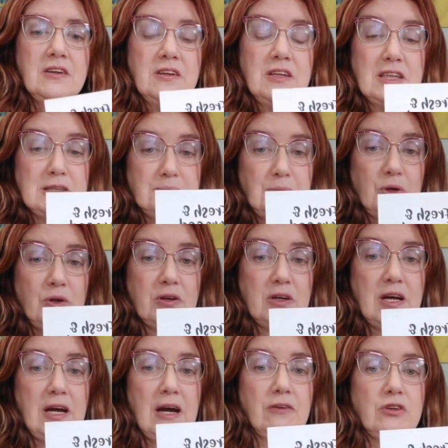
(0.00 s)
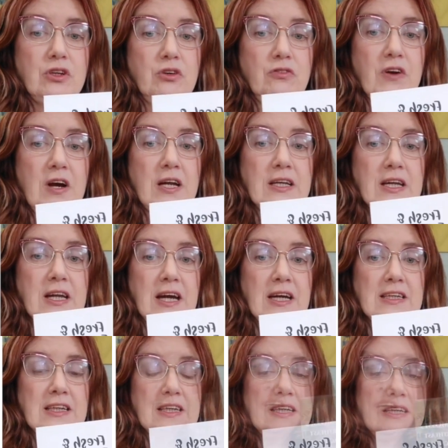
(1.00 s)
this book, after you find an
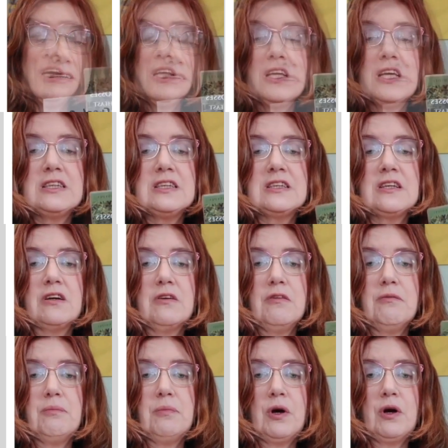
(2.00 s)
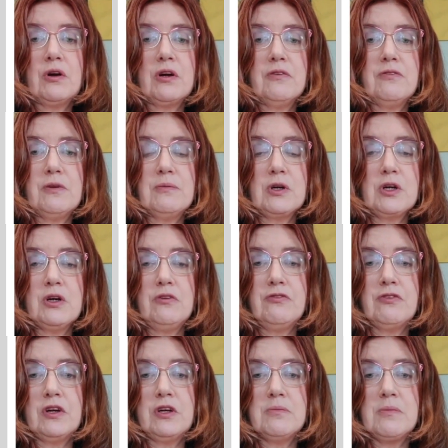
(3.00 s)
ID. This is a book from a good
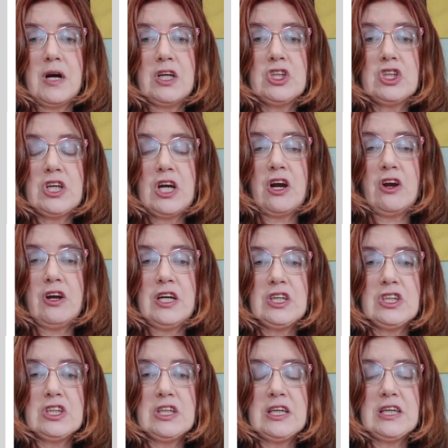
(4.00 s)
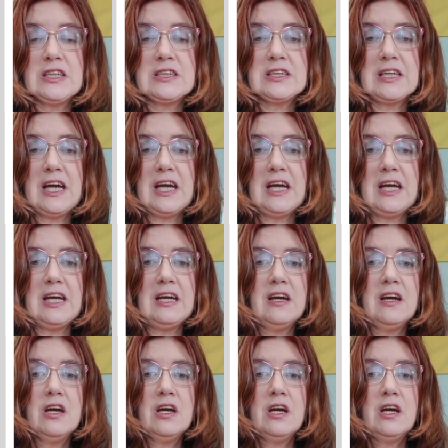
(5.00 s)
friend of mine, Sherry. She is a
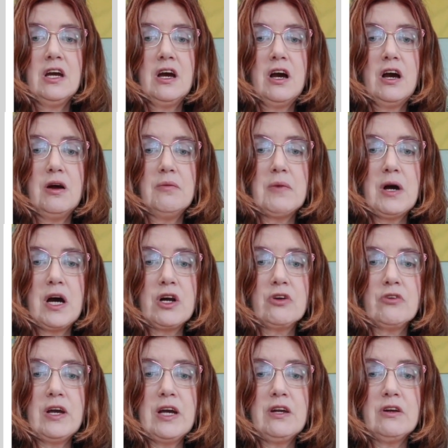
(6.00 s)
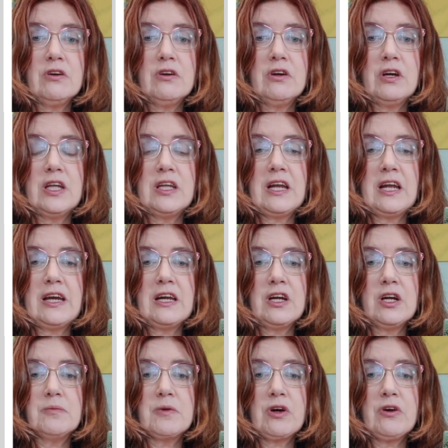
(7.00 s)
moderator in the
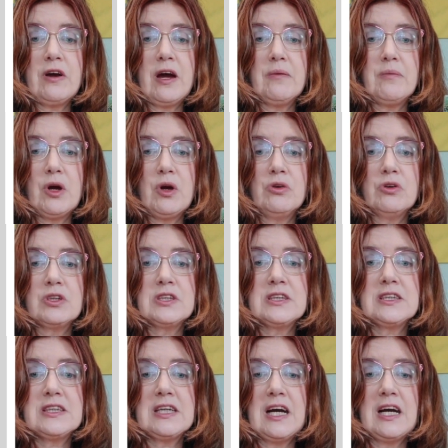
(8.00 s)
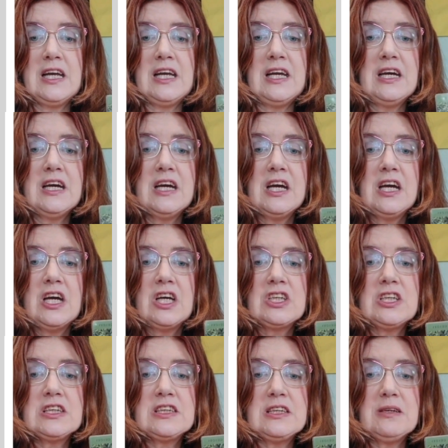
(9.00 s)
Land Hermit Crab Owner Society.
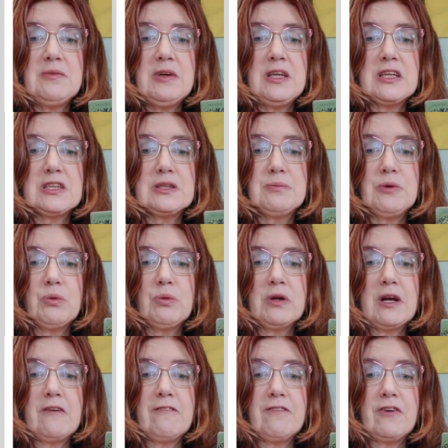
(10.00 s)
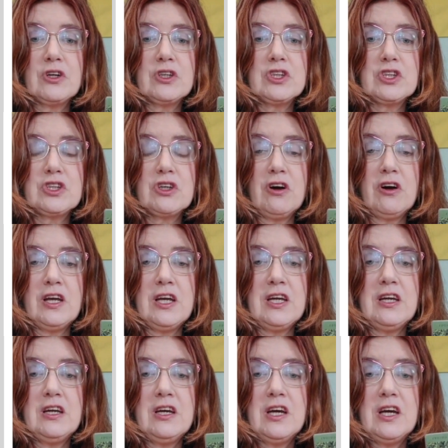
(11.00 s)
She sent me this book when I first started